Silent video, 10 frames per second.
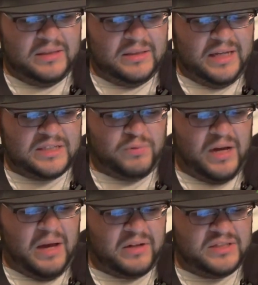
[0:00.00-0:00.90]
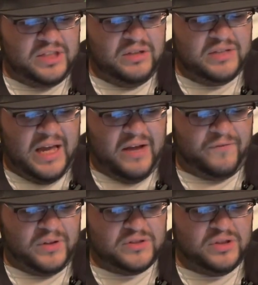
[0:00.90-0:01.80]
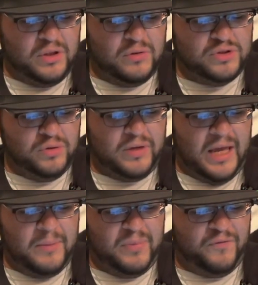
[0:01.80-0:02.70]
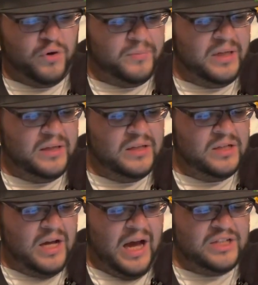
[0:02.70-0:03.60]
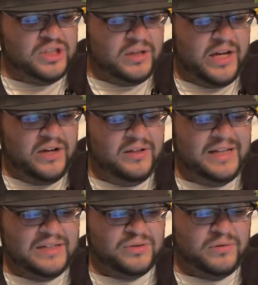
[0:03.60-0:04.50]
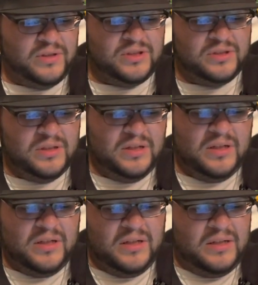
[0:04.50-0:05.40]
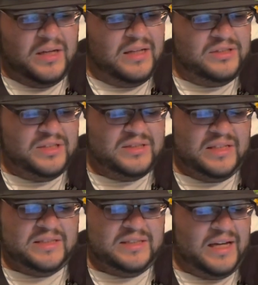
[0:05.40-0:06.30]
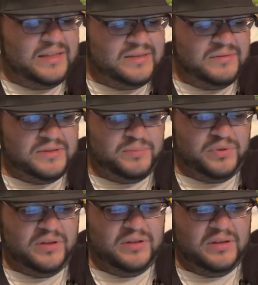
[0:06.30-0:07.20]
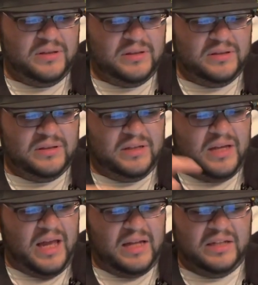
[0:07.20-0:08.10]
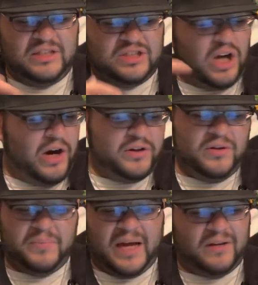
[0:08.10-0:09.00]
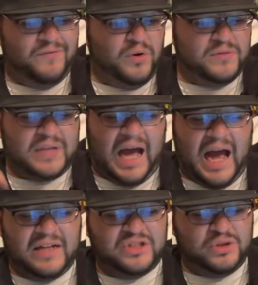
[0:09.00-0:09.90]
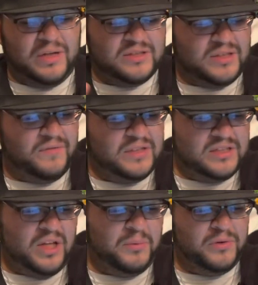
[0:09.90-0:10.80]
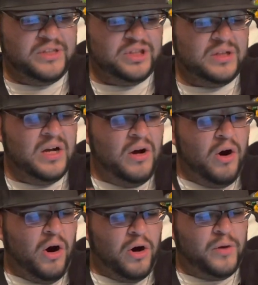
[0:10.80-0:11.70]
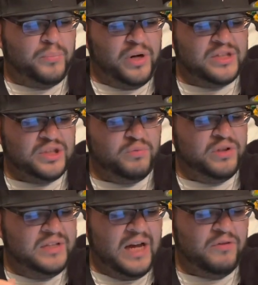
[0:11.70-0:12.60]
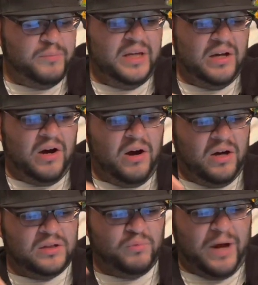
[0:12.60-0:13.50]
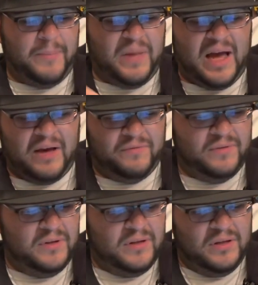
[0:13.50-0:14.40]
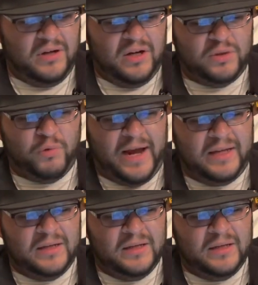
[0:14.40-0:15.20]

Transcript: That's why I'll continue the effort to those who came before me. I shall carry that torch, and it just it's nice. It was a pretty and it's just arguing back and forth. I too have suffered the same relation. Our oppression will never be on the right path, on the right.